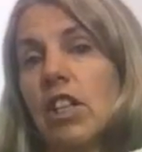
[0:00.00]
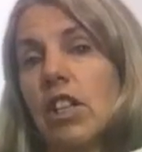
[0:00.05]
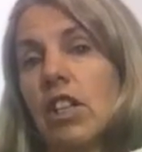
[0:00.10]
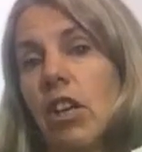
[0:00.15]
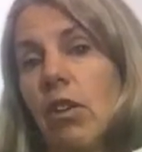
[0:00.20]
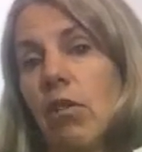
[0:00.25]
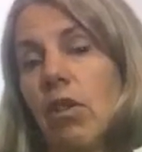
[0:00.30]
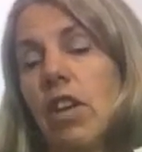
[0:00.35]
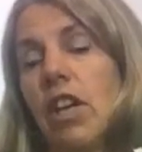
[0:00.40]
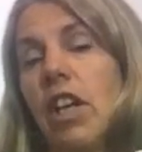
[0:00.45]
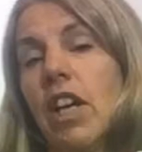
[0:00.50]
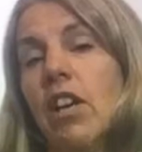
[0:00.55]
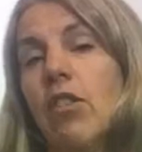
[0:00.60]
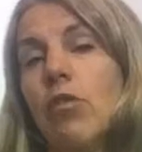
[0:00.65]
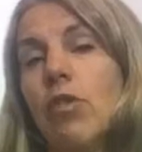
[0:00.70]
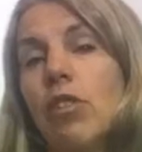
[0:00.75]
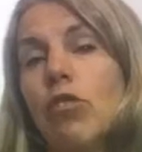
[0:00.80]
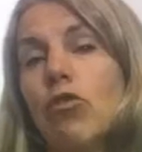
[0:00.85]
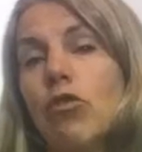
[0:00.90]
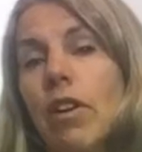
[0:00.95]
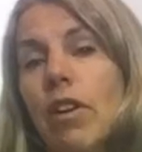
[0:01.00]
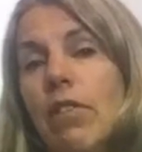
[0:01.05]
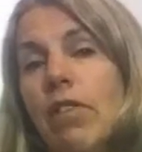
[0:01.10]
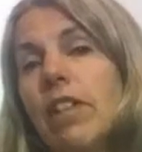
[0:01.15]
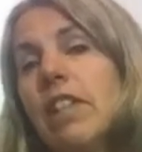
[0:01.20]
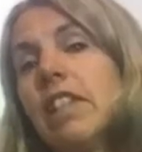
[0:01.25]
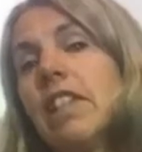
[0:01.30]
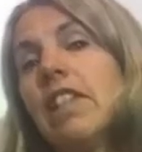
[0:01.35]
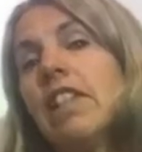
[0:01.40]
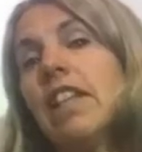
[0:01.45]
So if we're
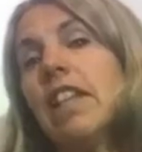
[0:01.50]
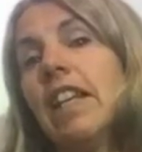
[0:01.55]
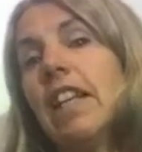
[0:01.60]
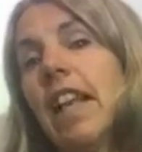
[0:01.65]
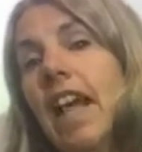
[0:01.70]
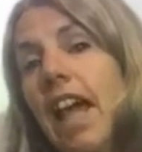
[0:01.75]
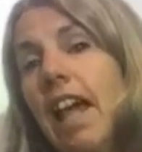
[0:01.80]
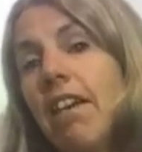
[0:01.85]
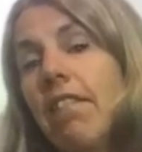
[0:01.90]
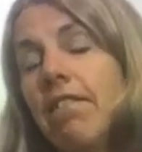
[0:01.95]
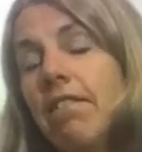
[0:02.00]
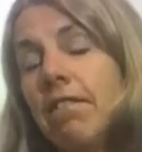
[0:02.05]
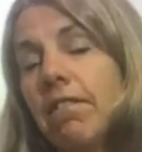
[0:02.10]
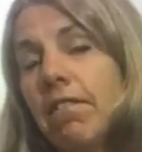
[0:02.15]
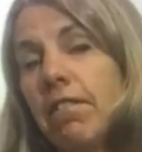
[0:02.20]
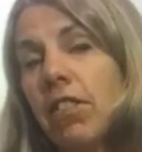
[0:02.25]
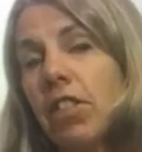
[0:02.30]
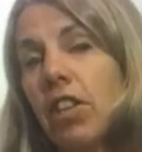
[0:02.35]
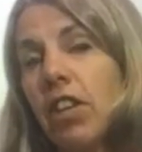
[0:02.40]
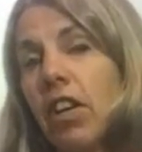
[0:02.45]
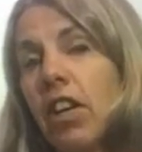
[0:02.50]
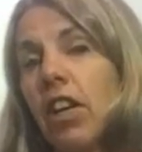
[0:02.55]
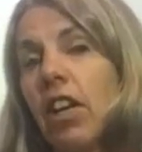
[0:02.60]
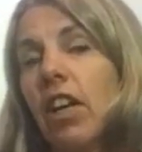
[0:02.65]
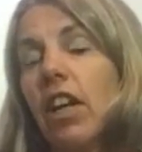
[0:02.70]
travelling to the left,